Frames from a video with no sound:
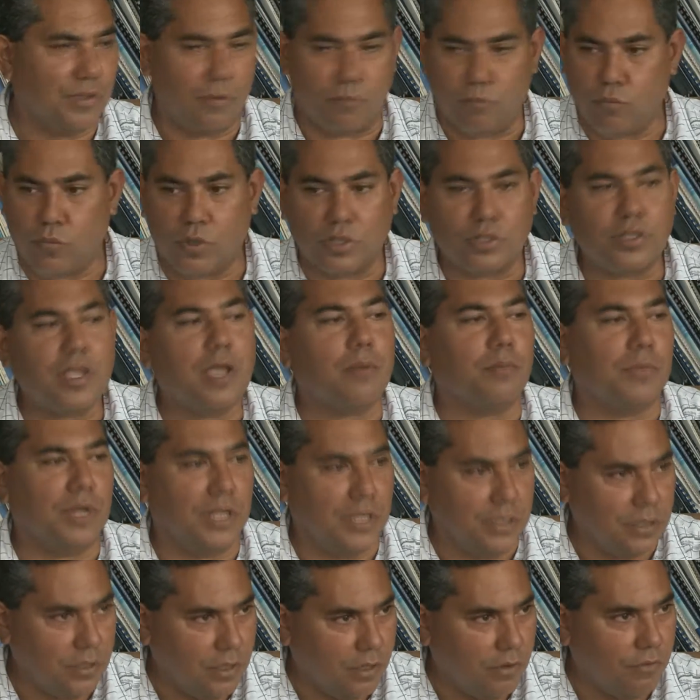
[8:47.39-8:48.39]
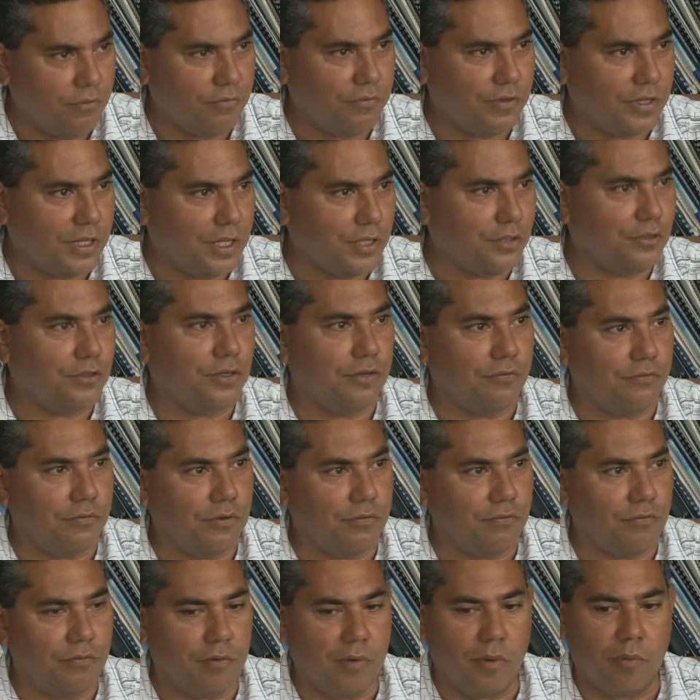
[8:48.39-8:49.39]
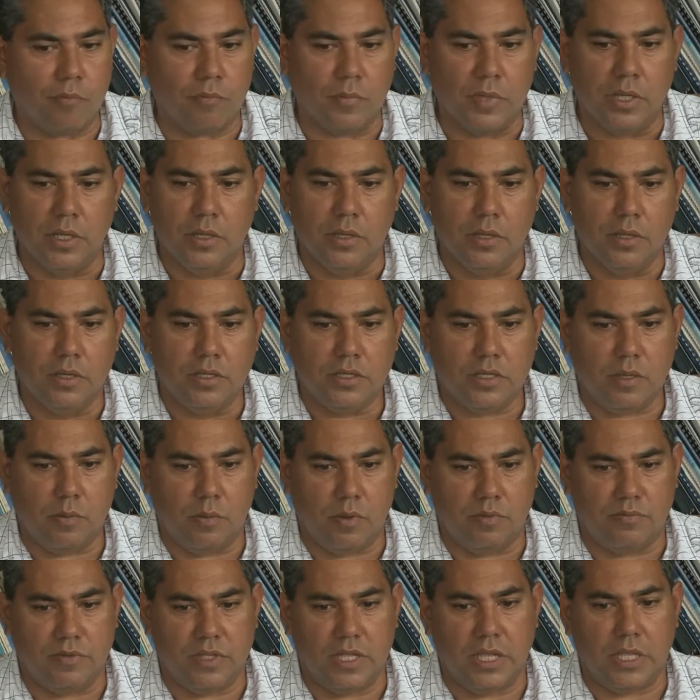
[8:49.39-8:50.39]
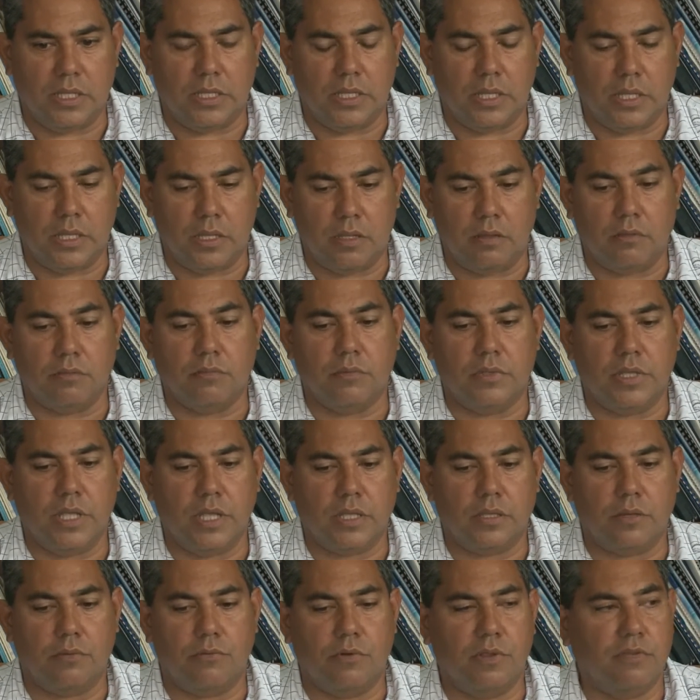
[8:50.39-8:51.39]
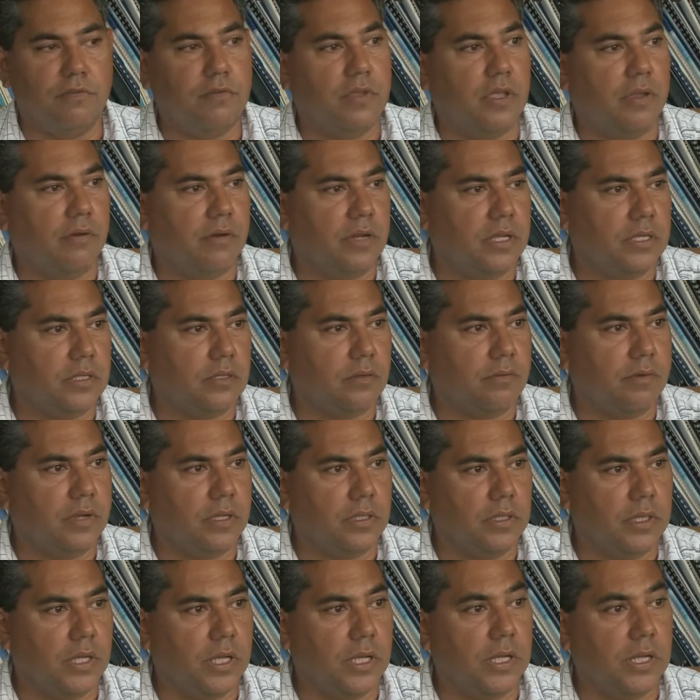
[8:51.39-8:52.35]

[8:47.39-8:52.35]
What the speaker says: what's happening in Alofi that's different from some of the other reef areas around the